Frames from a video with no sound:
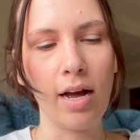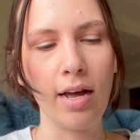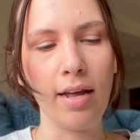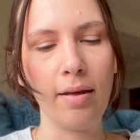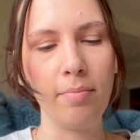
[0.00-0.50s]

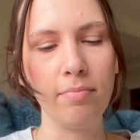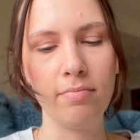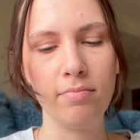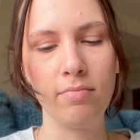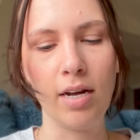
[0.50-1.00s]
I'm
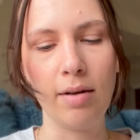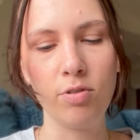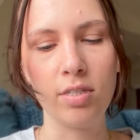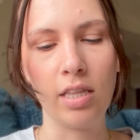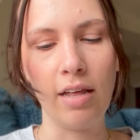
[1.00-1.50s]
I'm
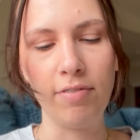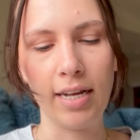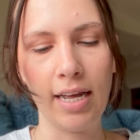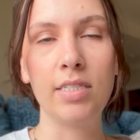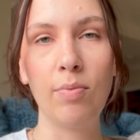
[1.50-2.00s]
just loving
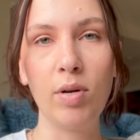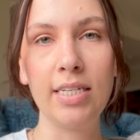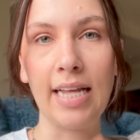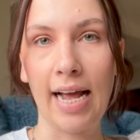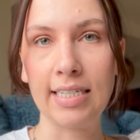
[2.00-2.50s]
it. Someone
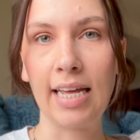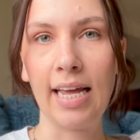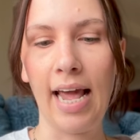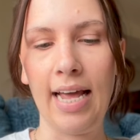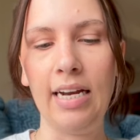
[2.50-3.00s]
is
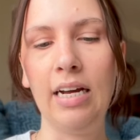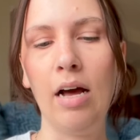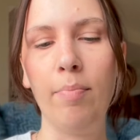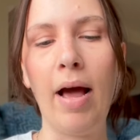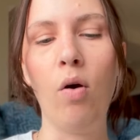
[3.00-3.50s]
asking Hannah
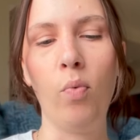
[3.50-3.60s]
about